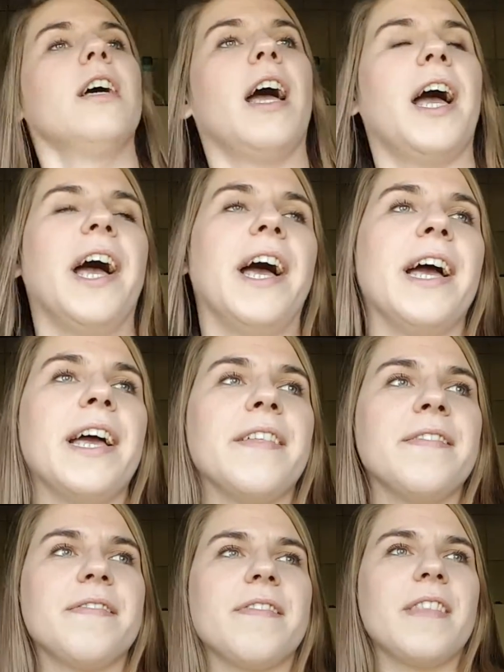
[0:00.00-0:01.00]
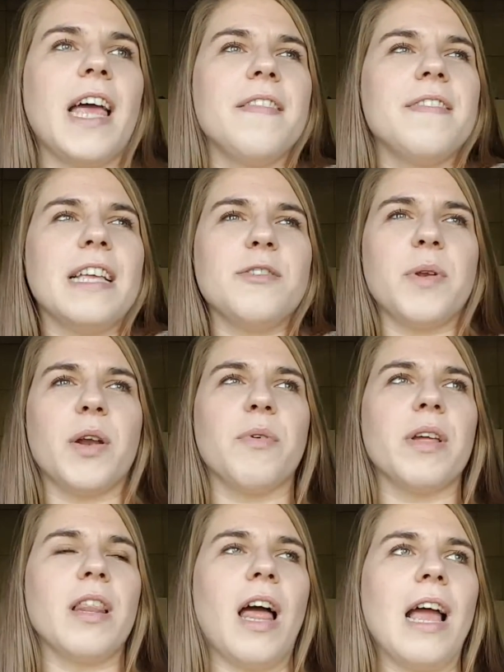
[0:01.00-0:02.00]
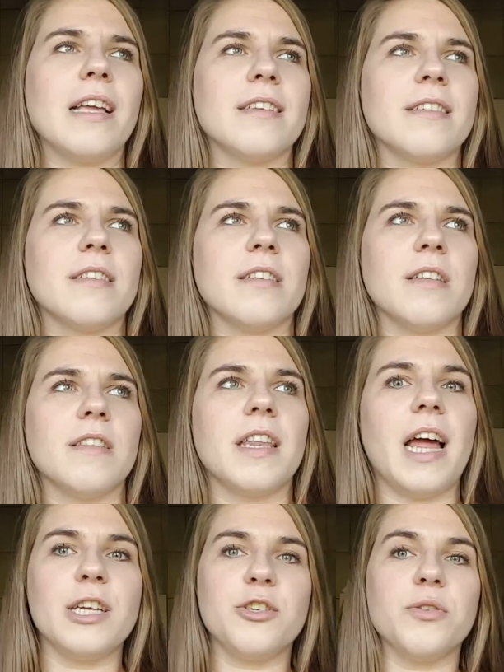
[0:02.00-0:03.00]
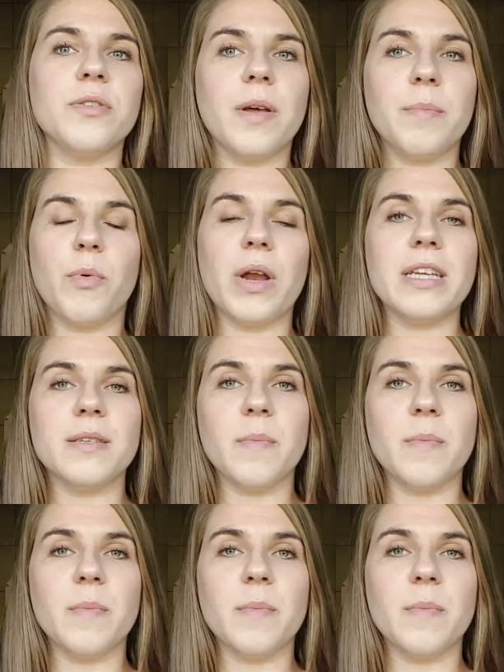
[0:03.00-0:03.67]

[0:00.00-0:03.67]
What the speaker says: And that's when I realized that I should embrace